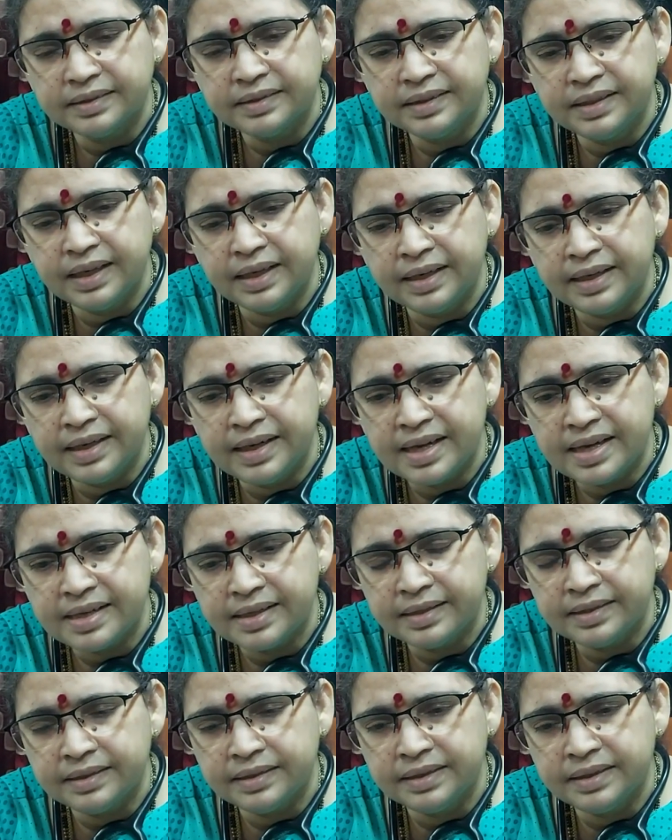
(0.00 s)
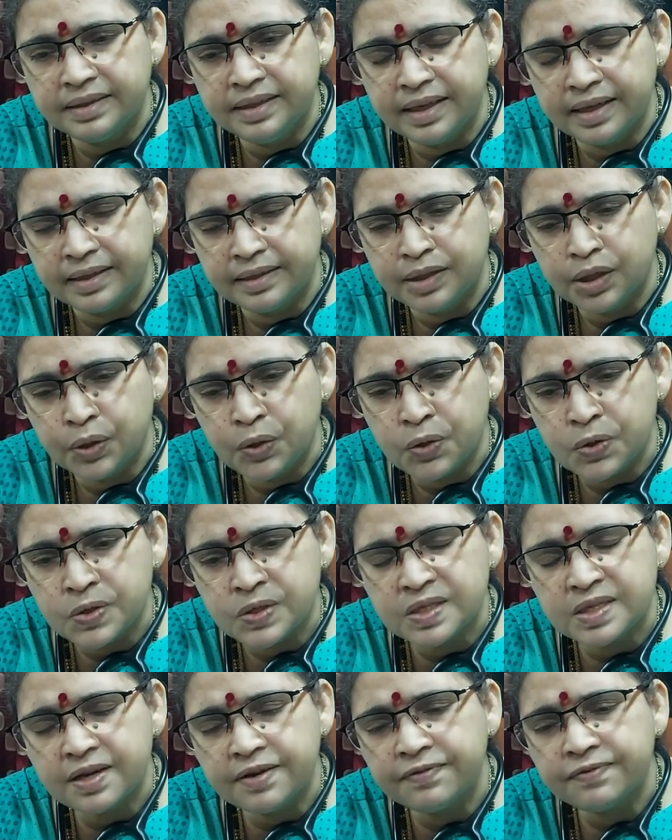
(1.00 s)
the
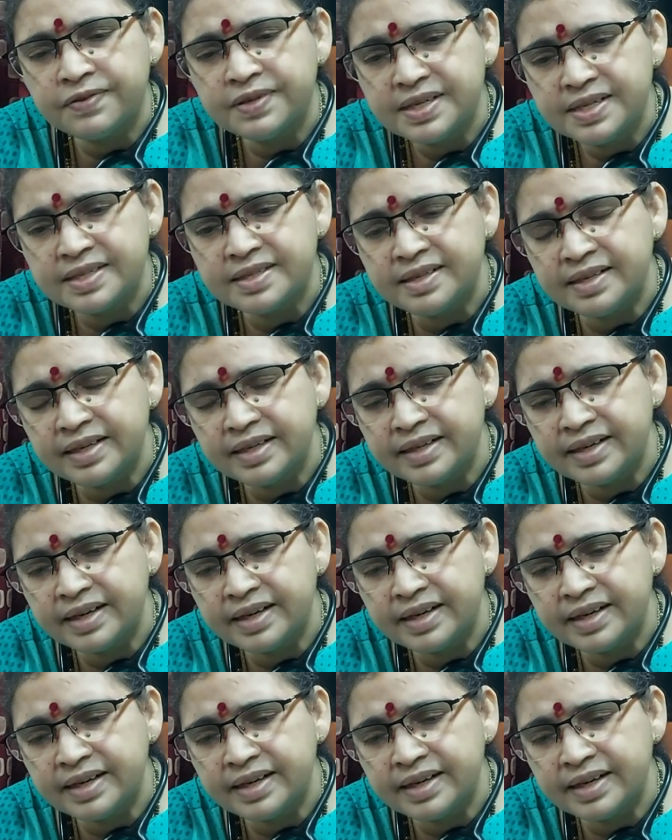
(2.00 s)
dose of insulin